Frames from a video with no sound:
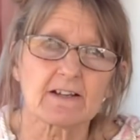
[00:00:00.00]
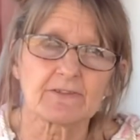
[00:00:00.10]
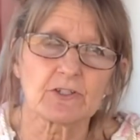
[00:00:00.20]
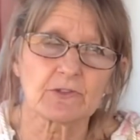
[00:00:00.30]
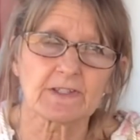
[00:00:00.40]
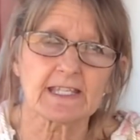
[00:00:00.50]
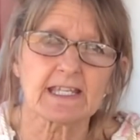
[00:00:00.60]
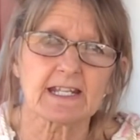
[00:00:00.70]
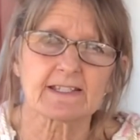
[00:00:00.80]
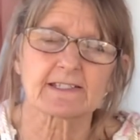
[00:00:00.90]
of using
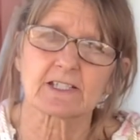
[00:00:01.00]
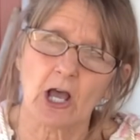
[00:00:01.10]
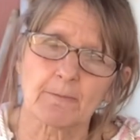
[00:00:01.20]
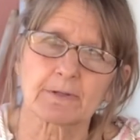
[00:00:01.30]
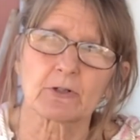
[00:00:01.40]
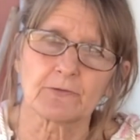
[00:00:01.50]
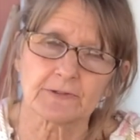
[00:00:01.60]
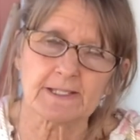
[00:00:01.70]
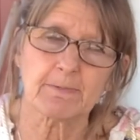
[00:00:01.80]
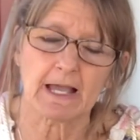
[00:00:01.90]
it as a topical
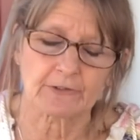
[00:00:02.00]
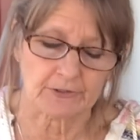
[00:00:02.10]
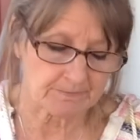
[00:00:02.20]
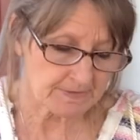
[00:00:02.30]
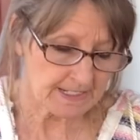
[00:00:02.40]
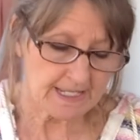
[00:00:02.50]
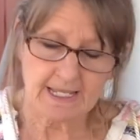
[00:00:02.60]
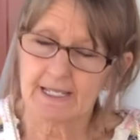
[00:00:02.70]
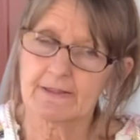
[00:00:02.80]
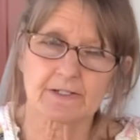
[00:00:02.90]
flea powder.
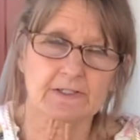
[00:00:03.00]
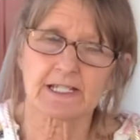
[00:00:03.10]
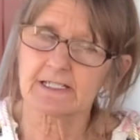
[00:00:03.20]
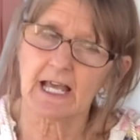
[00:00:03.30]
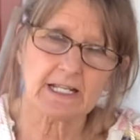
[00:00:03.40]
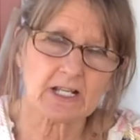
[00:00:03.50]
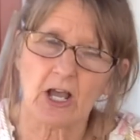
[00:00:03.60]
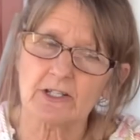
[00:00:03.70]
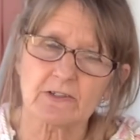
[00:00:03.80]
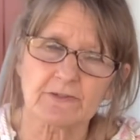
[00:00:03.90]
There's a ton of
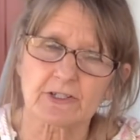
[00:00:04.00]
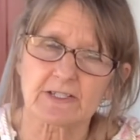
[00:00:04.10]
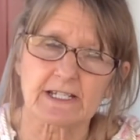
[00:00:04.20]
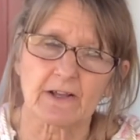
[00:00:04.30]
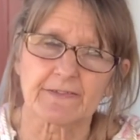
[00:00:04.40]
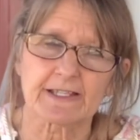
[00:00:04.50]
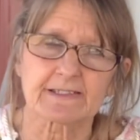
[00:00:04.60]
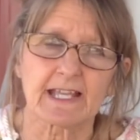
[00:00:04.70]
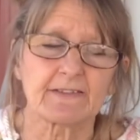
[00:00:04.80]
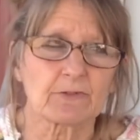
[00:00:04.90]
controversy on this,
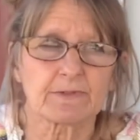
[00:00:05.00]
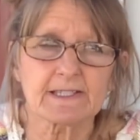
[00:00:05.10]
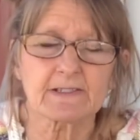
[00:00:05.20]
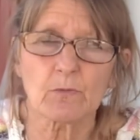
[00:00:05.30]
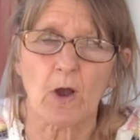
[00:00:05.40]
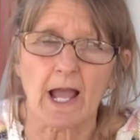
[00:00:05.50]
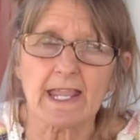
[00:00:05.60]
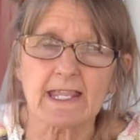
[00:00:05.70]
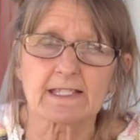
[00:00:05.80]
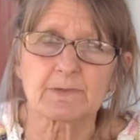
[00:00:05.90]
and the reason
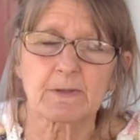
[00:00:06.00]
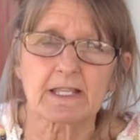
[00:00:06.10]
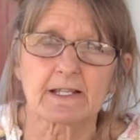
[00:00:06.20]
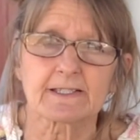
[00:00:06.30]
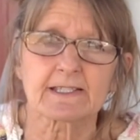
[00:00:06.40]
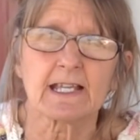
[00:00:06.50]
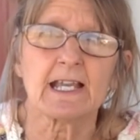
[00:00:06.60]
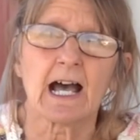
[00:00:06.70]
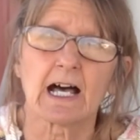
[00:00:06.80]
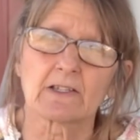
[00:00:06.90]
why is because
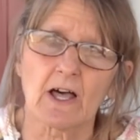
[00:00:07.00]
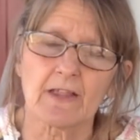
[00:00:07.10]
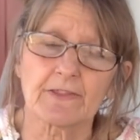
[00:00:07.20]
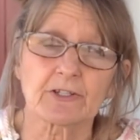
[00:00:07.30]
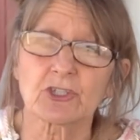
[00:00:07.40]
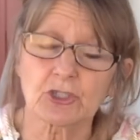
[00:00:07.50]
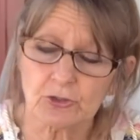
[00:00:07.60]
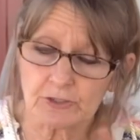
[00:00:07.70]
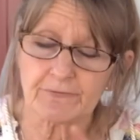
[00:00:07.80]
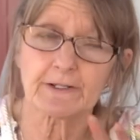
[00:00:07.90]
there's
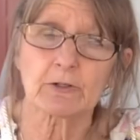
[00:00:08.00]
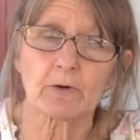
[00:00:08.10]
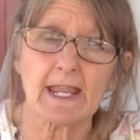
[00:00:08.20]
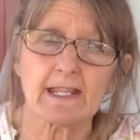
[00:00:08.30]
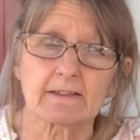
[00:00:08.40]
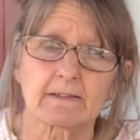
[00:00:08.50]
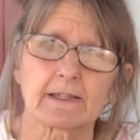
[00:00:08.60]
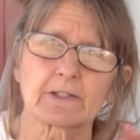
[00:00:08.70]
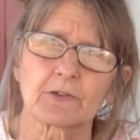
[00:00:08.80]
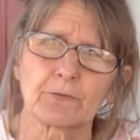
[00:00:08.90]
two different grades.
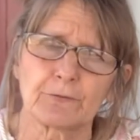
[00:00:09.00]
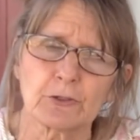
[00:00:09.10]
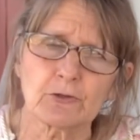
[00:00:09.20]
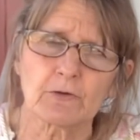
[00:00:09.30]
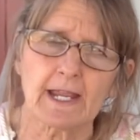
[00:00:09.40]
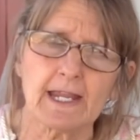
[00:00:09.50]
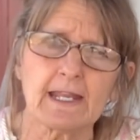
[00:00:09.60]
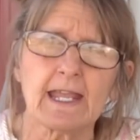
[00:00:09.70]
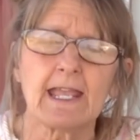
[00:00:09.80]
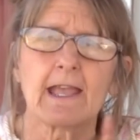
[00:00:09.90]
There's food
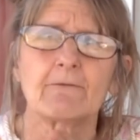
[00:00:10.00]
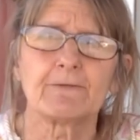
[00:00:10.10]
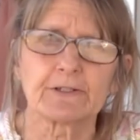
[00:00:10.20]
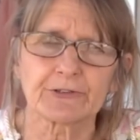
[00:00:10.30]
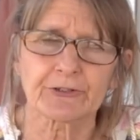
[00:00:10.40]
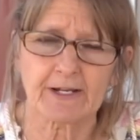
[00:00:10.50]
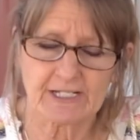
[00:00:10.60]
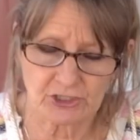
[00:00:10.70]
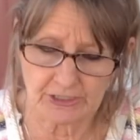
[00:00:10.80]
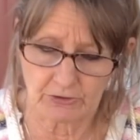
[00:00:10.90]
grade and
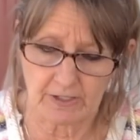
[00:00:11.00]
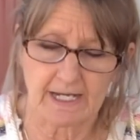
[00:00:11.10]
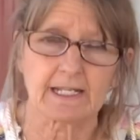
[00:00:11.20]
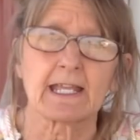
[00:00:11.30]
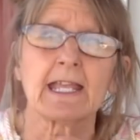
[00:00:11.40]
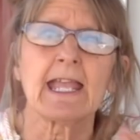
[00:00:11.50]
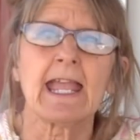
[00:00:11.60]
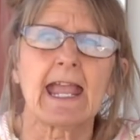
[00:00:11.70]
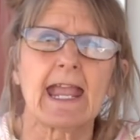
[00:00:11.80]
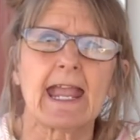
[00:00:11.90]
filtration grade,
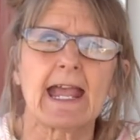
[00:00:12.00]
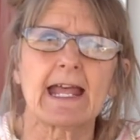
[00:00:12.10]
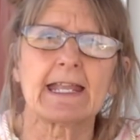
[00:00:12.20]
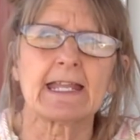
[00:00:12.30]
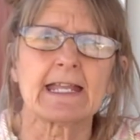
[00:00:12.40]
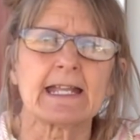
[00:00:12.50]
and